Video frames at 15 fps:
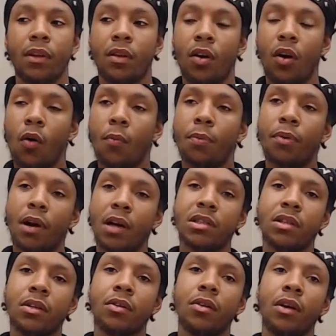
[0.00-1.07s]
The
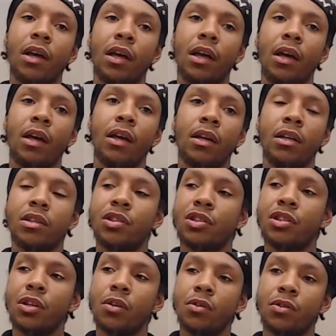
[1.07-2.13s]
oppressor and his
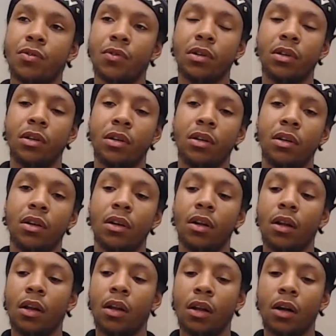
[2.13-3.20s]
children
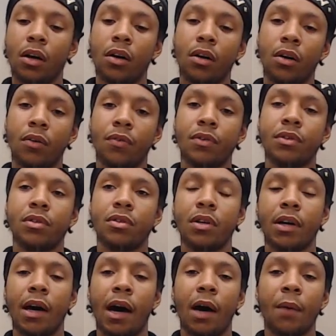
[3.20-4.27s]
love to
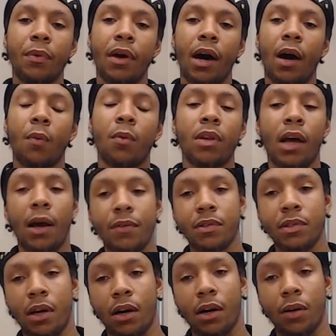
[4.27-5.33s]
copy our
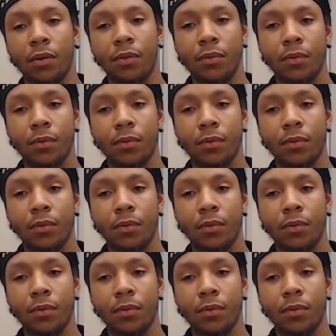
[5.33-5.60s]
lifestyle.